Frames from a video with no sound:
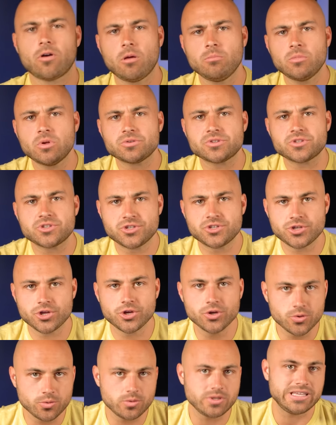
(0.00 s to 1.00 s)
almost
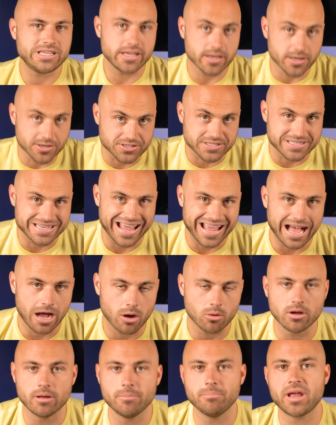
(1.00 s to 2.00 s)
2 years
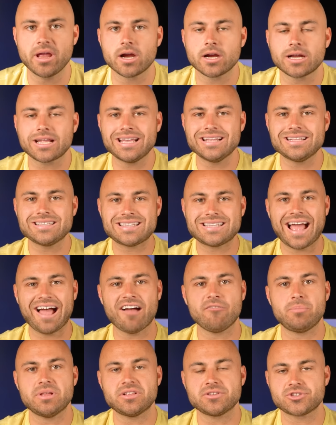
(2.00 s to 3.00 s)
now, Americans
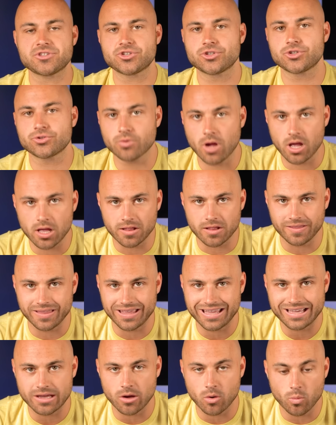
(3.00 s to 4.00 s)
have been
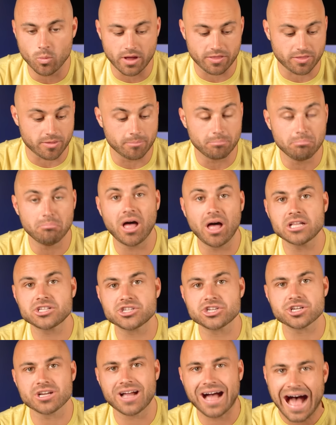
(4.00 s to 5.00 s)
struggling with
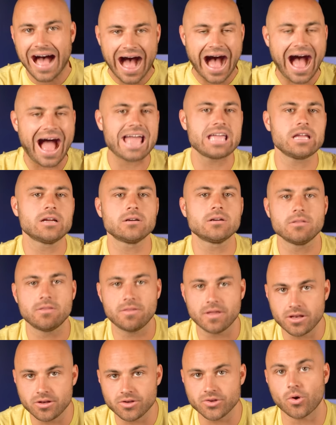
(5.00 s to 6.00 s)
much higher
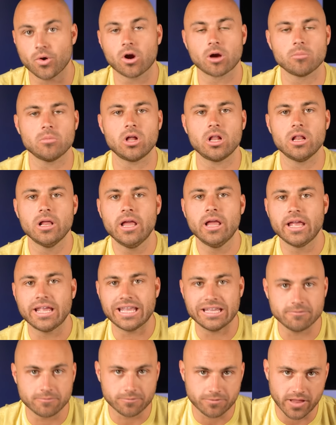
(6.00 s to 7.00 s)
than normal
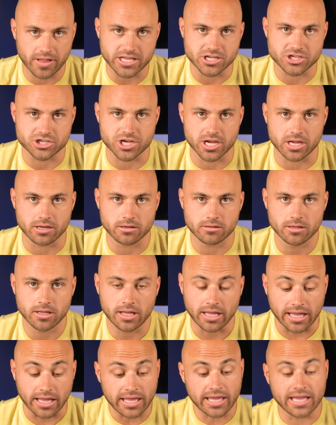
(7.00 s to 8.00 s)
inflation.
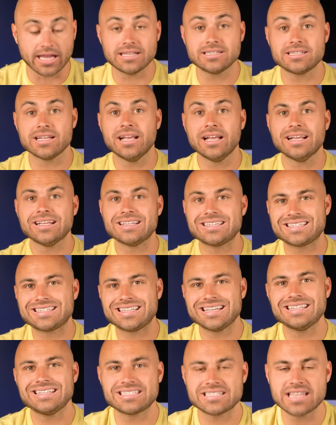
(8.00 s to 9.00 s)
And
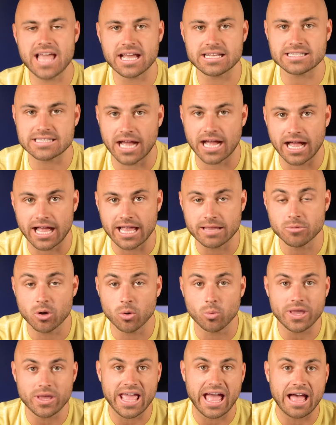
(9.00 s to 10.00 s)
since that time,
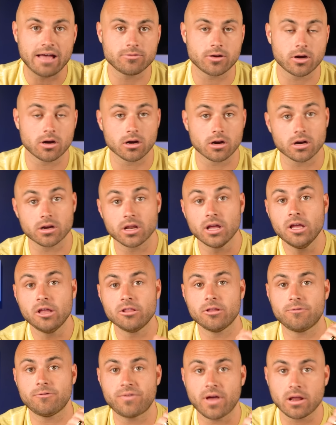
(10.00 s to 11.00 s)
we have heard
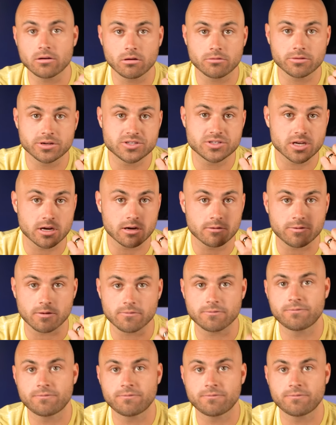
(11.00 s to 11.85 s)
the Federal Reserve